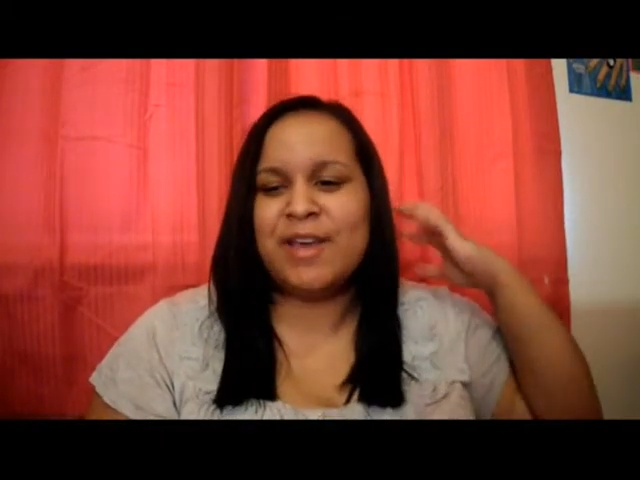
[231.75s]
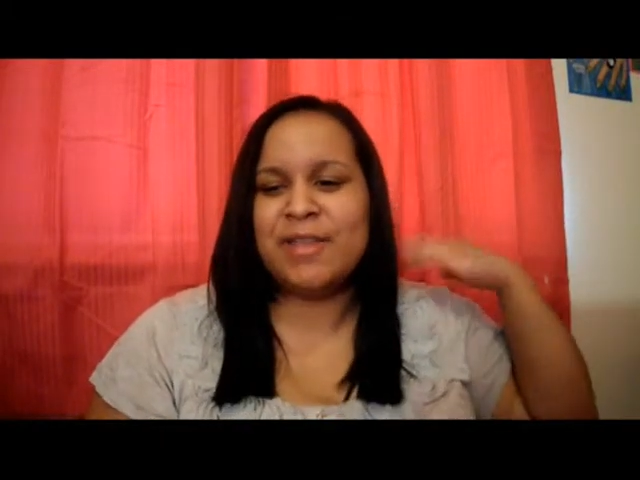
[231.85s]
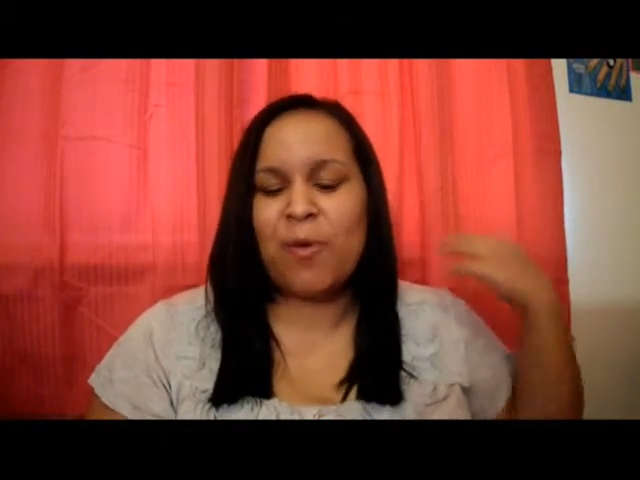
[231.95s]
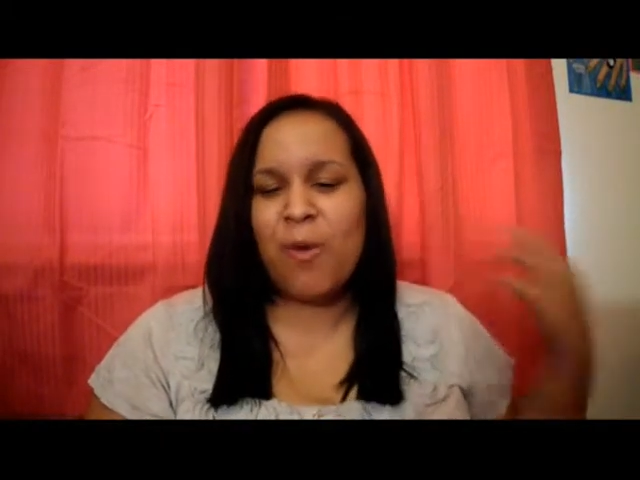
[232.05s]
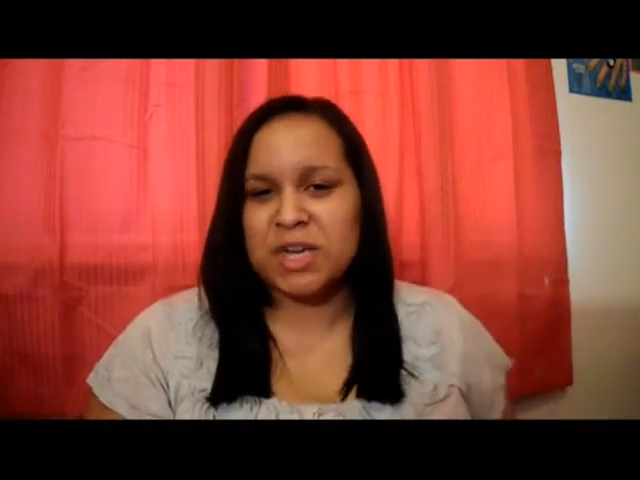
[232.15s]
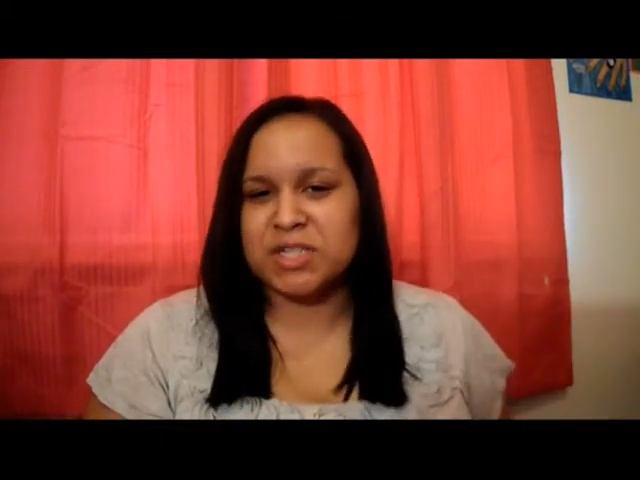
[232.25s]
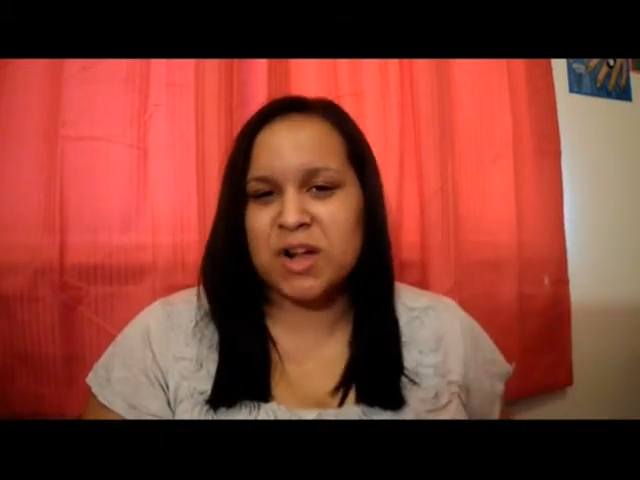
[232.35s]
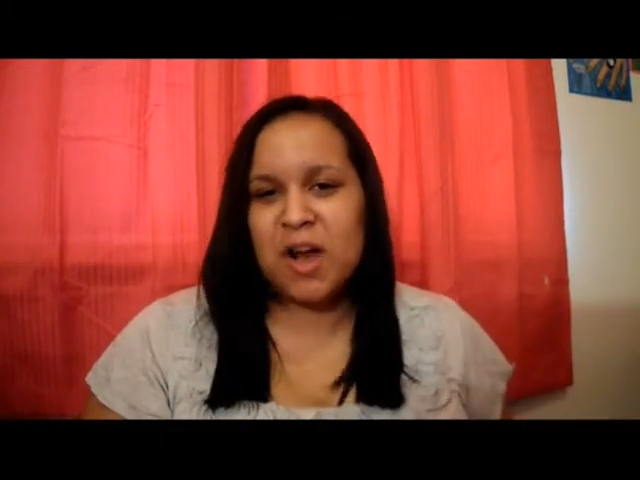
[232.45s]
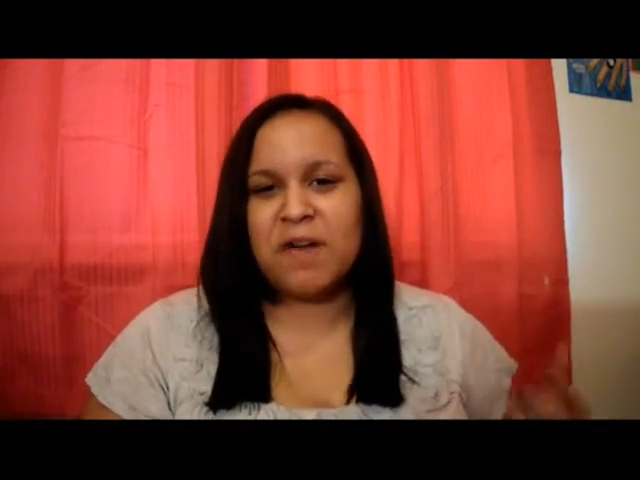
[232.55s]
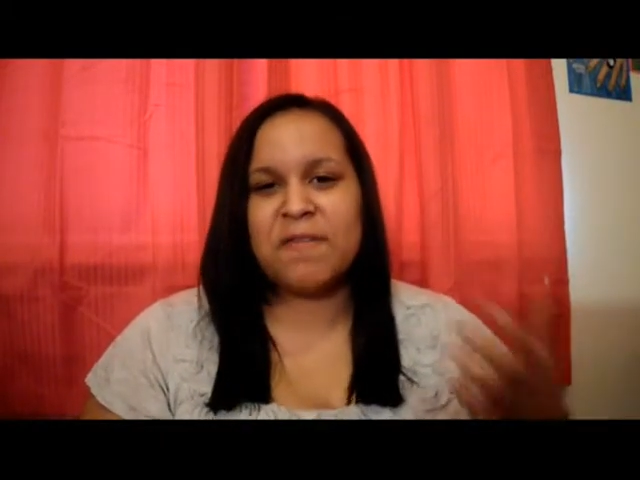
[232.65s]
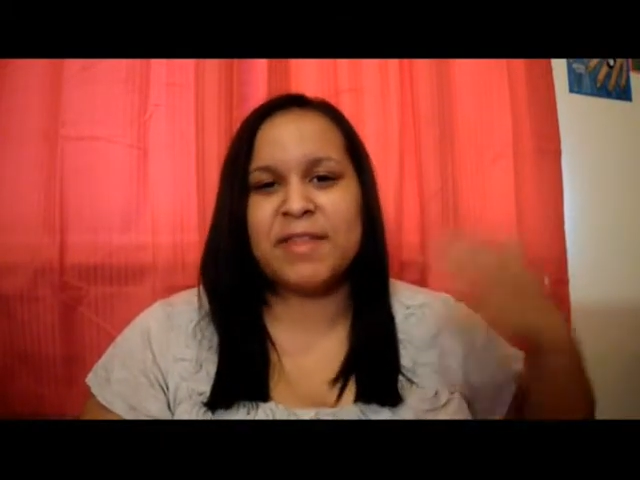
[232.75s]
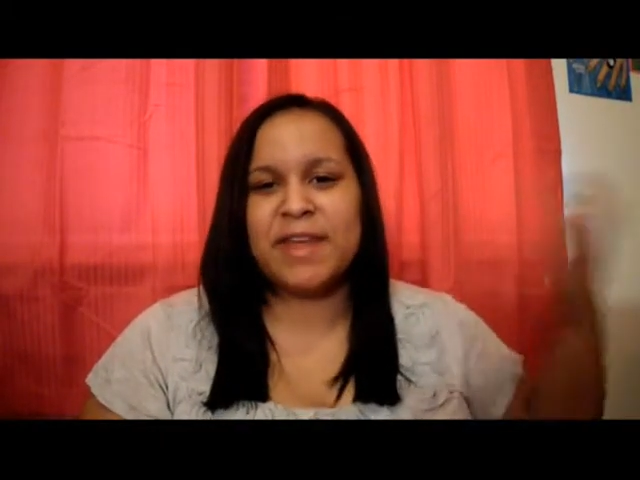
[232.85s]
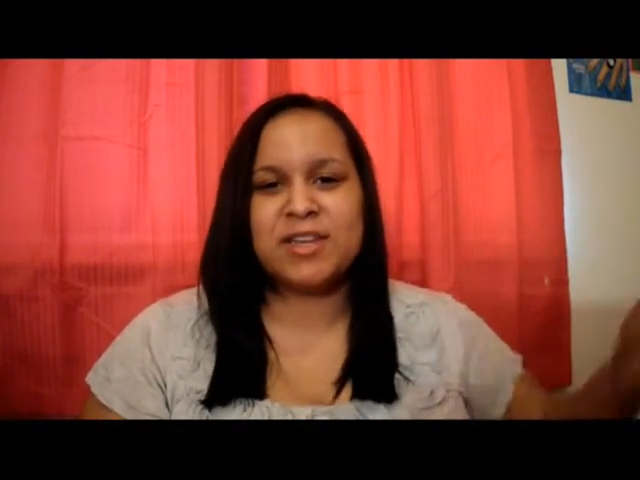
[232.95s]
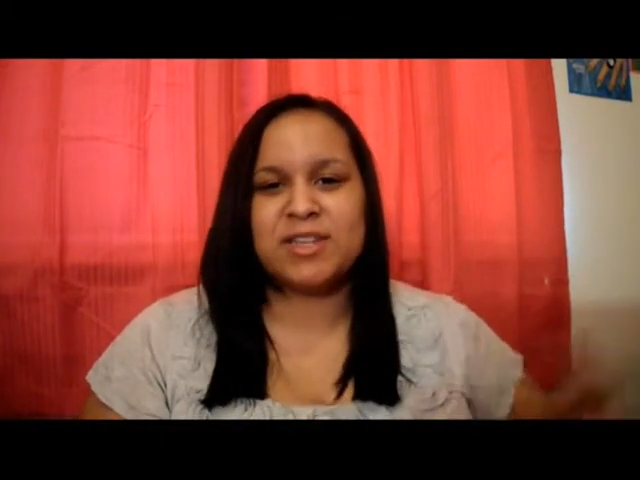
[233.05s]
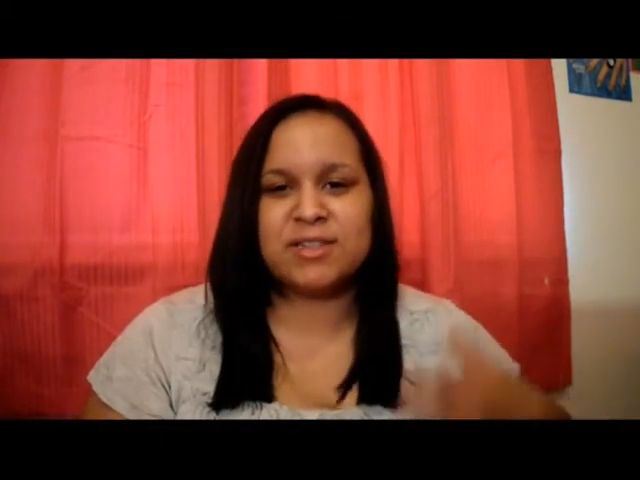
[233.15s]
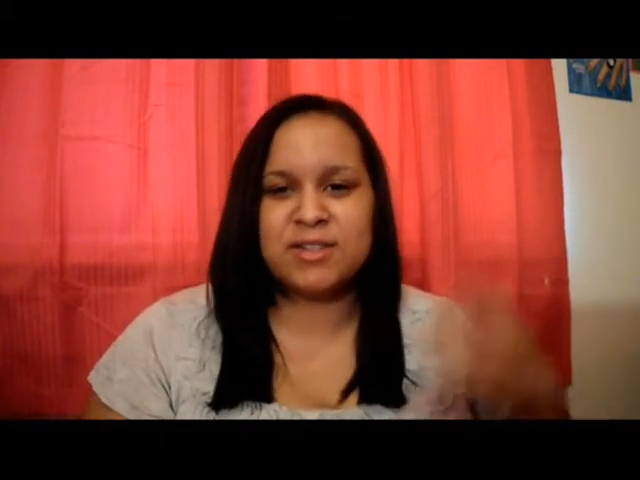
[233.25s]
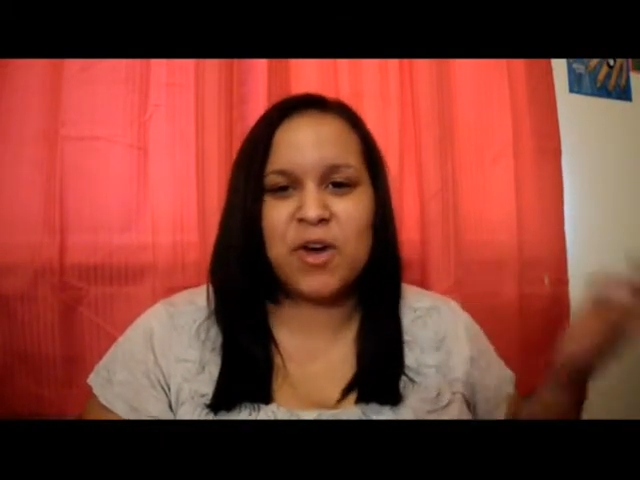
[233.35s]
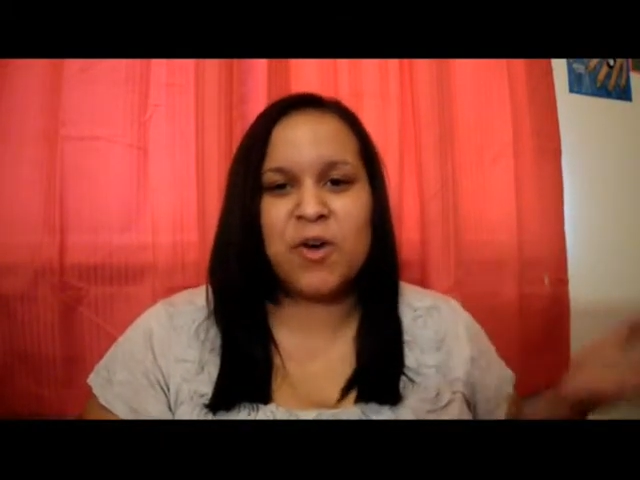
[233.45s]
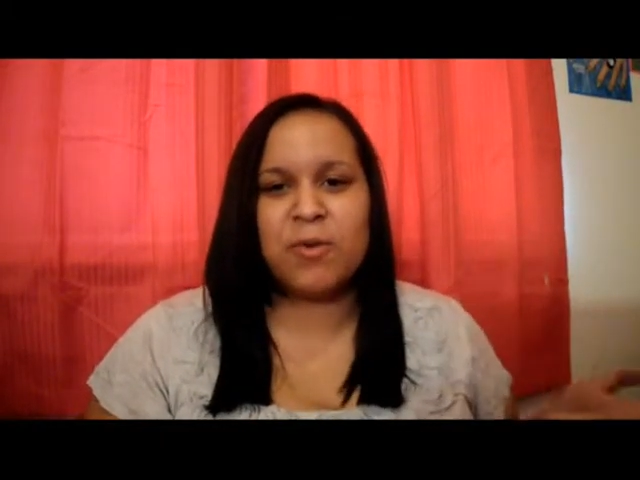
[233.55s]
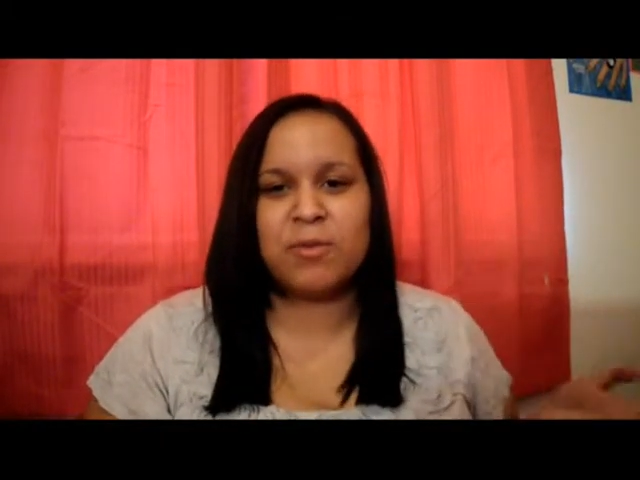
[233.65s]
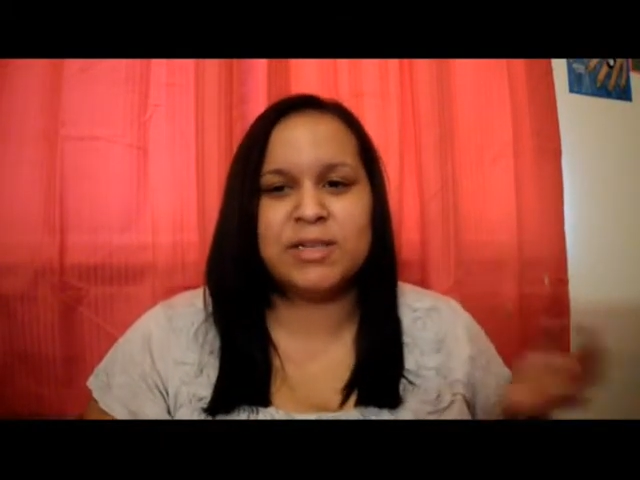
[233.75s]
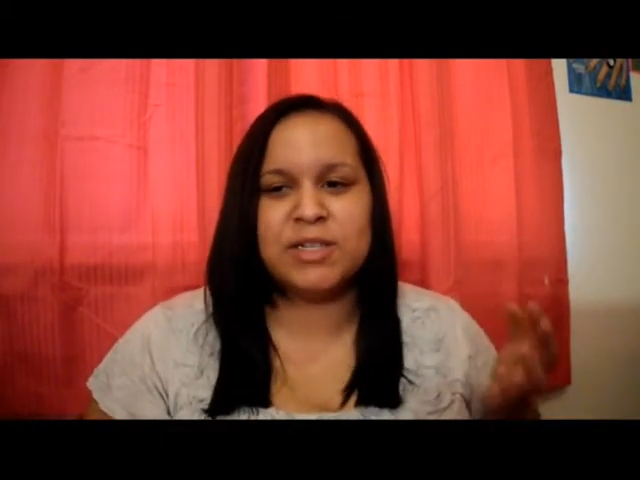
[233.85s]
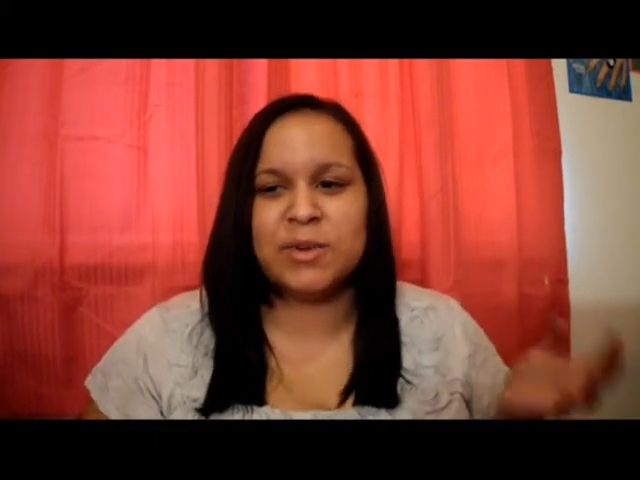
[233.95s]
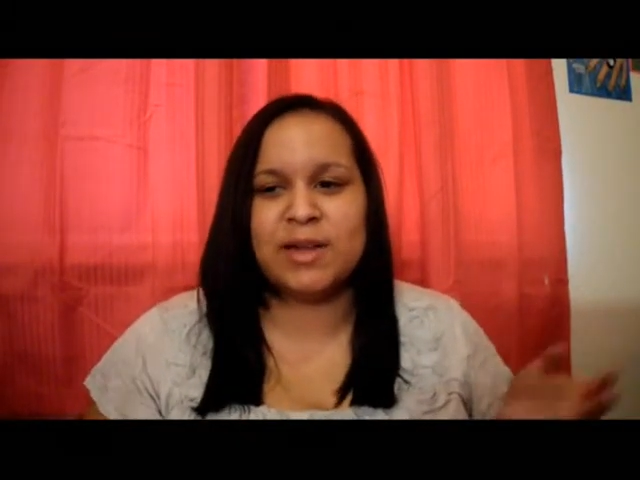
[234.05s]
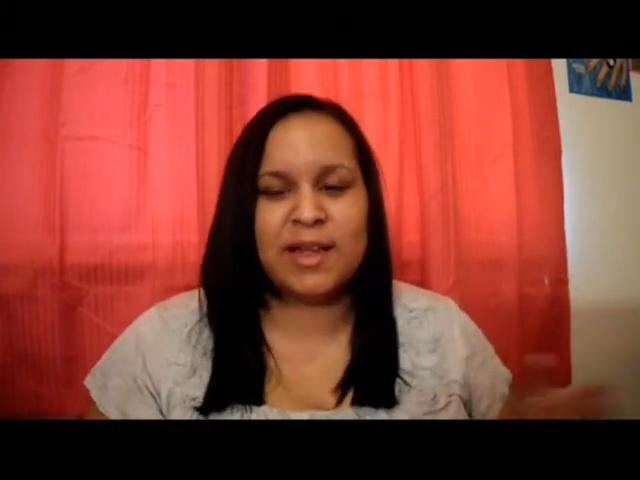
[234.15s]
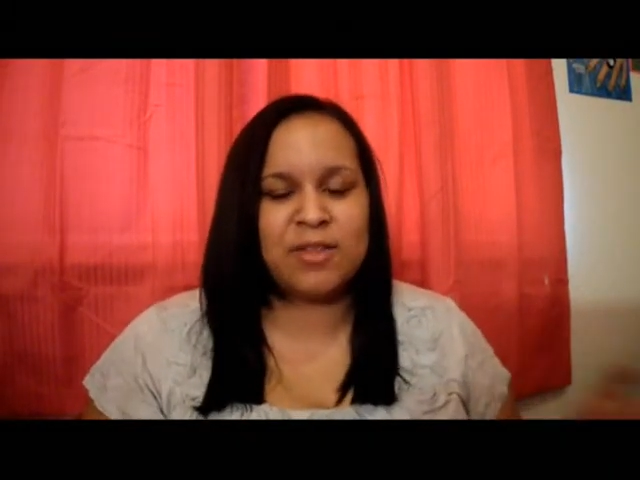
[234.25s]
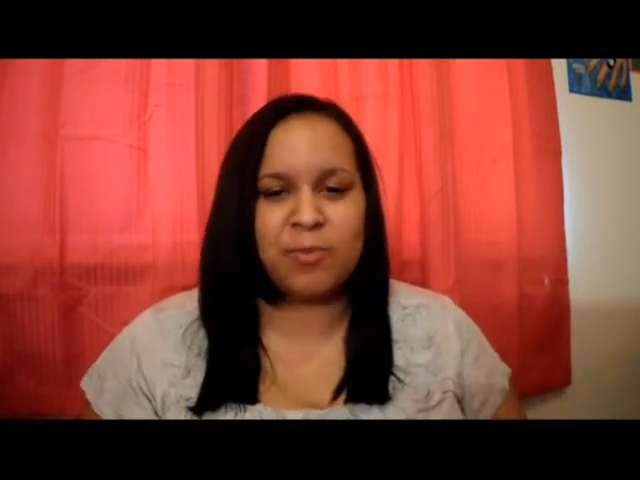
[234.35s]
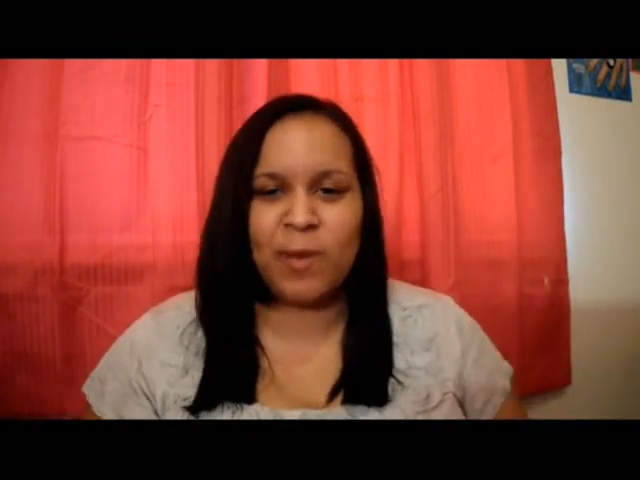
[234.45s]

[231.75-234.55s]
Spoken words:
they wash it off and they just go doing like